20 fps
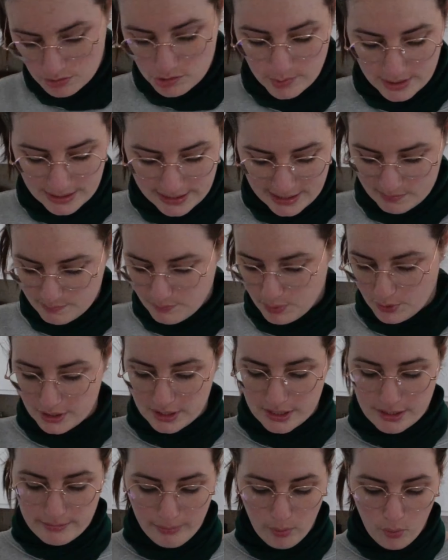Do I like put it
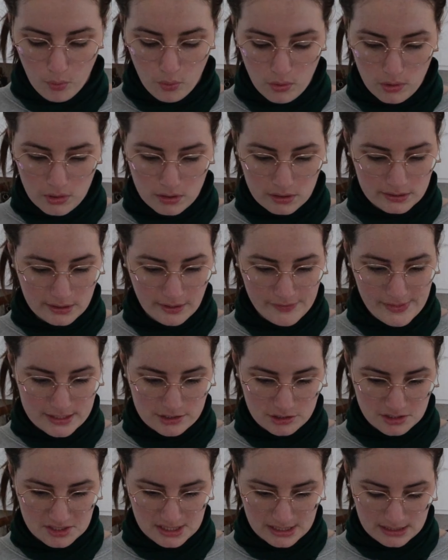in a bowl and then
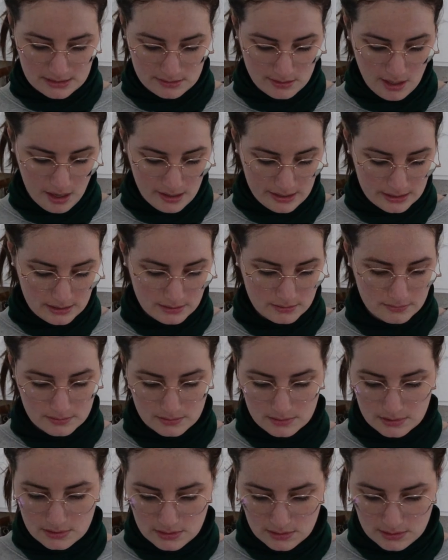just like dunk?
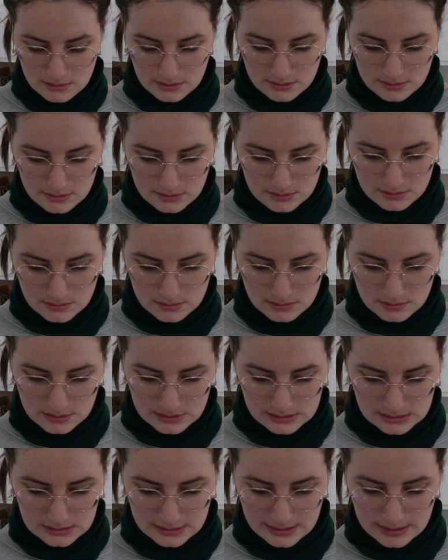
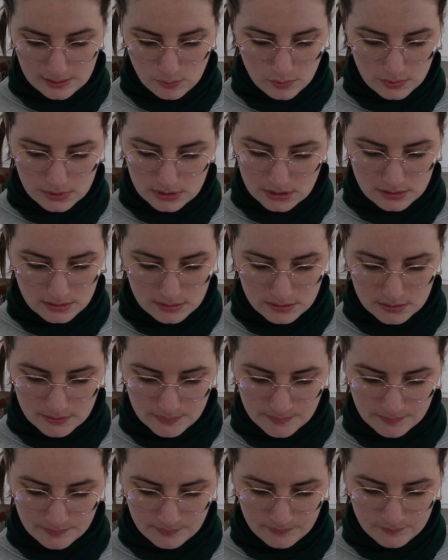Like,
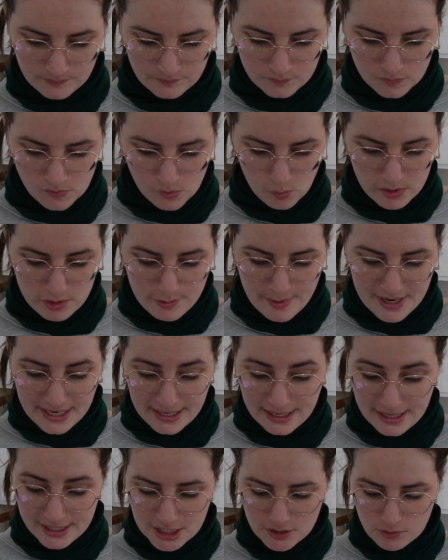we went
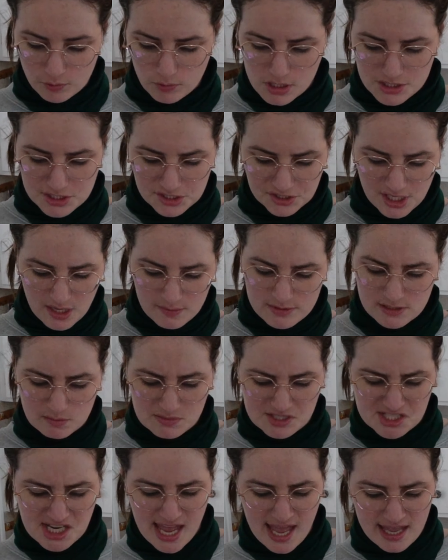ahead and rustled up
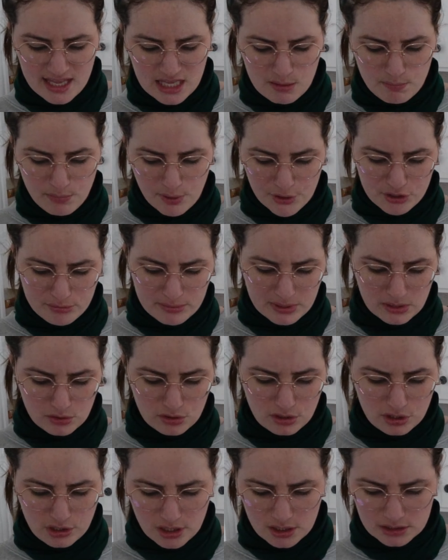some tangy
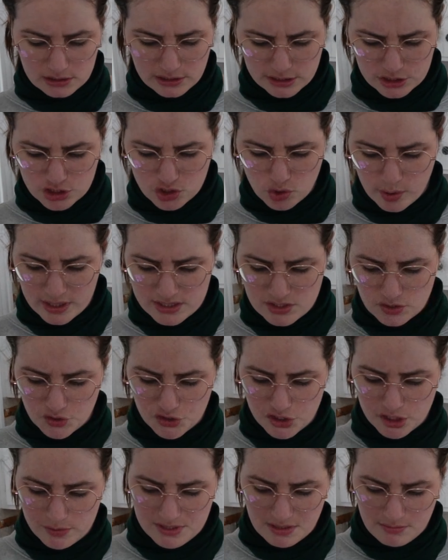buttermilk, garlic, choice
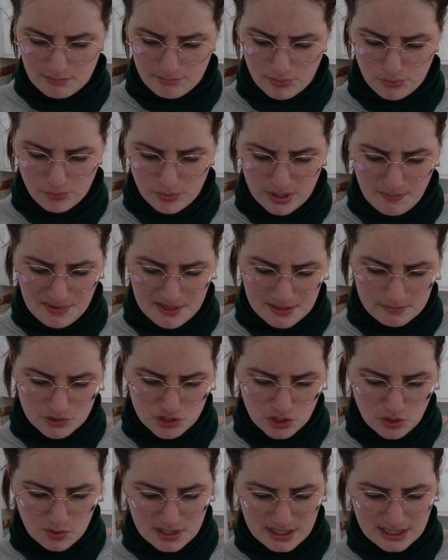herbs, and premium
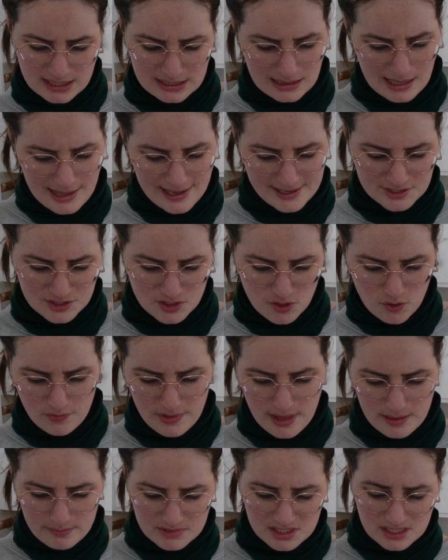tuna and lassoed
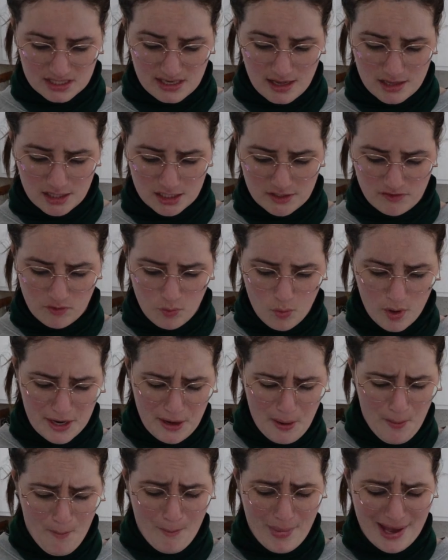them together for
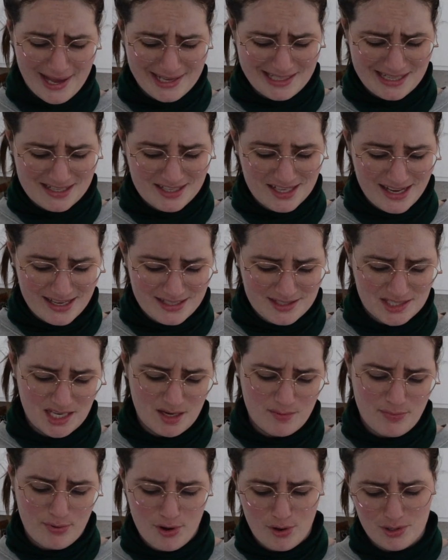one mighty tasty
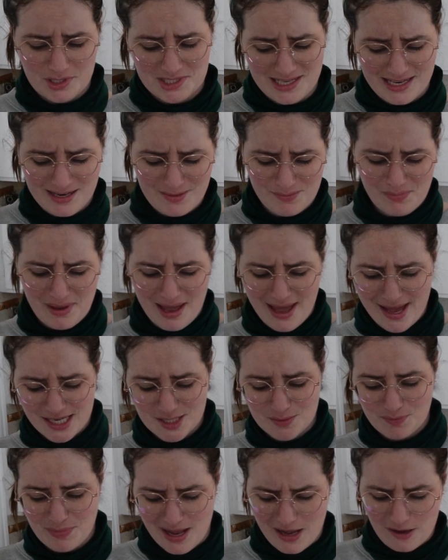
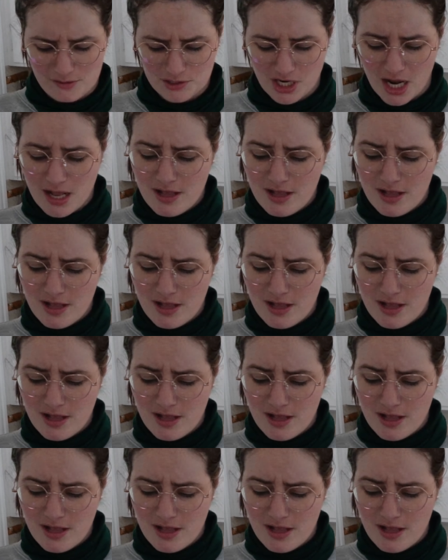protein-packed pouch.